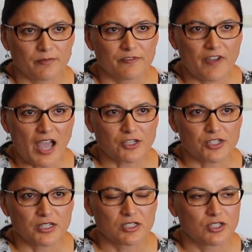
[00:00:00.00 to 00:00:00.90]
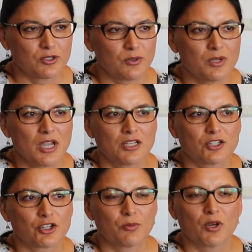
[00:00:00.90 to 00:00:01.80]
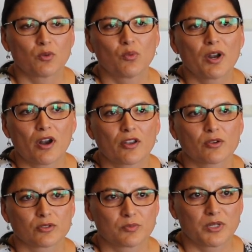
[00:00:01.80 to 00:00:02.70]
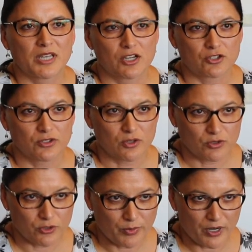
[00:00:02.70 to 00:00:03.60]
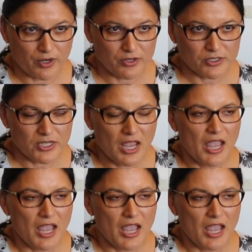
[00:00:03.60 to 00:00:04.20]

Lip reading: fashion to determine what are those potential social barriers